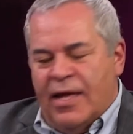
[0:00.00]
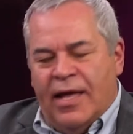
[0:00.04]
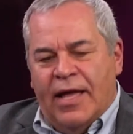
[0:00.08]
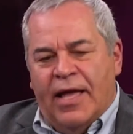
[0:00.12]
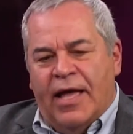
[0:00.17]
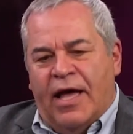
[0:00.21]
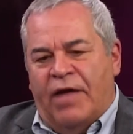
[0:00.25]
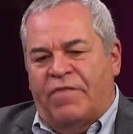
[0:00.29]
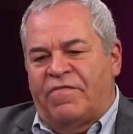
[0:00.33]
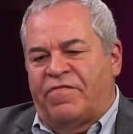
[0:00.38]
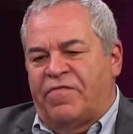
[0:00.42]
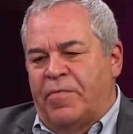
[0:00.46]

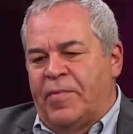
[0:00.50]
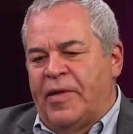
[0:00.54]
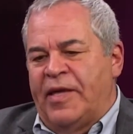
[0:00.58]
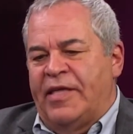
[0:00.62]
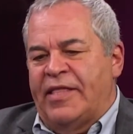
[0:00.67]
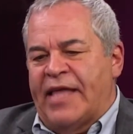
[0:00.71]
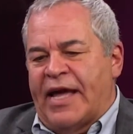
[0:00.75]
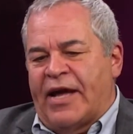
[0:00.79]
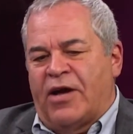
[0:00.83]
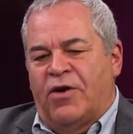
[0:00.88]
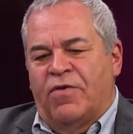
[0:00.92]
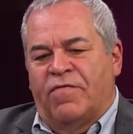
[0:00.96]
And for me,
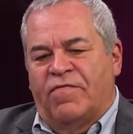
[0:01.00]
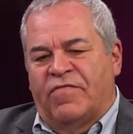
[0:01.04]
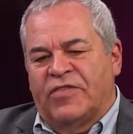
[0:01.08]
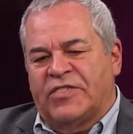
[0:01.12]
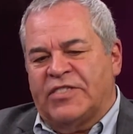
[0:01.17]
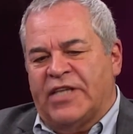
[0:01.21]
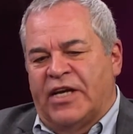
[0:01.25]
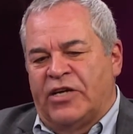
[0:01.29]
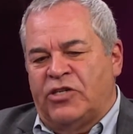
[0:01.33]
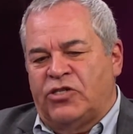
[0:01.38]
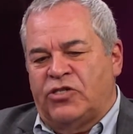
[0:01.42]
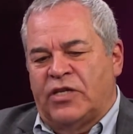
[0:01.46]
that
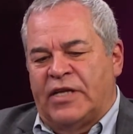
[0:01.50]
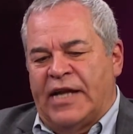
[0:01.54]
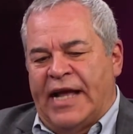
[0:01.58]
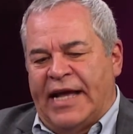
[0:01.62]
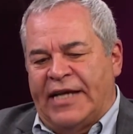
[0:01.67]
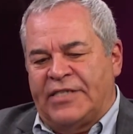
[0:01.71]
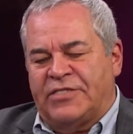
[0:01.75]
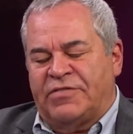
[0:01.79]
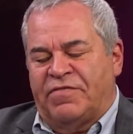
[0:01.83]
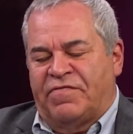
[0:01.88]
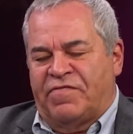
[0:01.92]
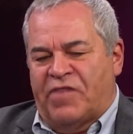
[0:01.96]
conversation has
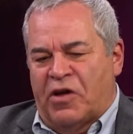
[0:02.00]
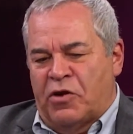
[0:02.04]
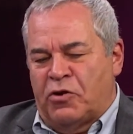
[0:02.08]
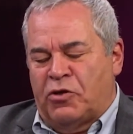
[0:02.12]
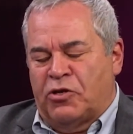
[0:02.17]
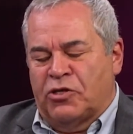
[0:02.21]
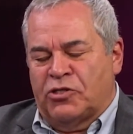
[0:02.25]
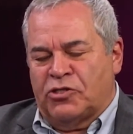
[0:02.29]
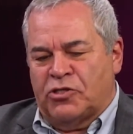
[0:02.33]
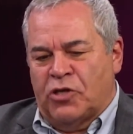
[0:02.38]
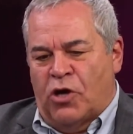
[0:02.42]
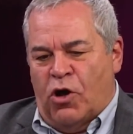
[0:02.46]
to
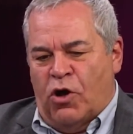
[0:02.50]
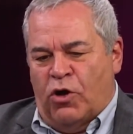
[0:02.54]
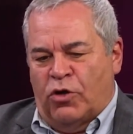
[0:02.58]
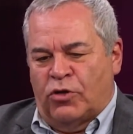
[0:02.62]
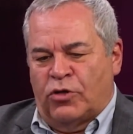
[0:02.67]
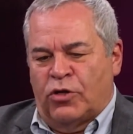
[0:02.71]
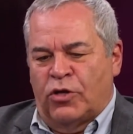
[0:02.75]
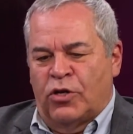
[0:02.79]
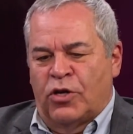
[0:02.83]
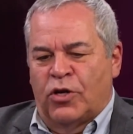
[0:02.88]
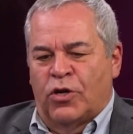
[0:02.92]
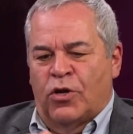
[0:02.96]
focus
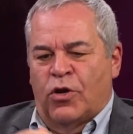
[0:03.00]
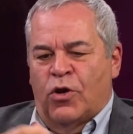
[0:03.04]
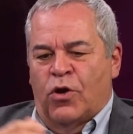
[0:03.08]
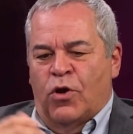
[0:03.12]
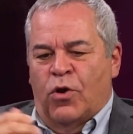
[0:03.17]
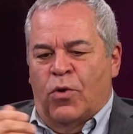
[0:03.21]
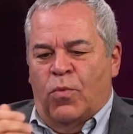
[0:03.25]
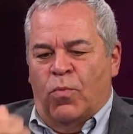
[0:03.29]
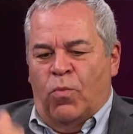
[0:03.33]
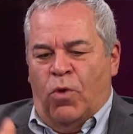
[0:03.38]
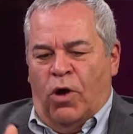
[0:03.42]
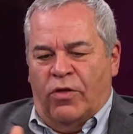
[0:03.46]
on
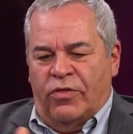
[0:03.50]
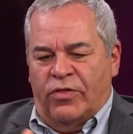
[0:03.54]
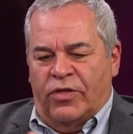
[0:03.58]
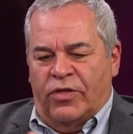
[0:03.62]
what